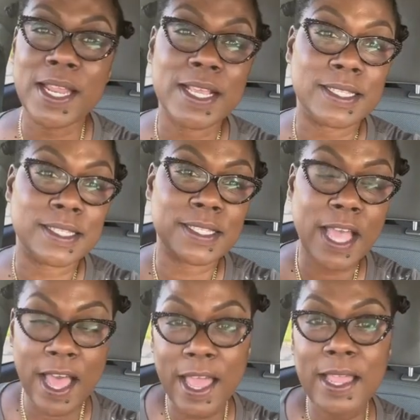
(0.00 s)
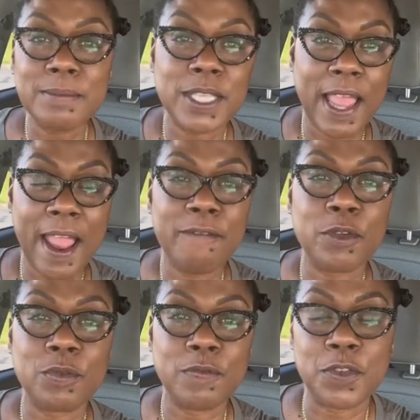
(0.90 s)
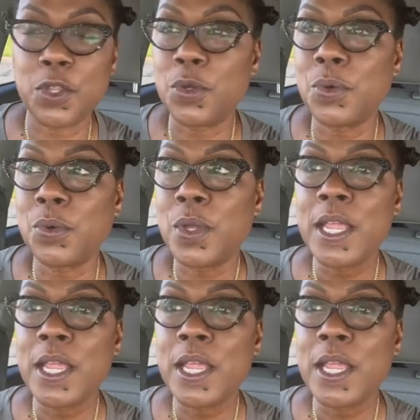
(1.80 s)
it's time to have the review,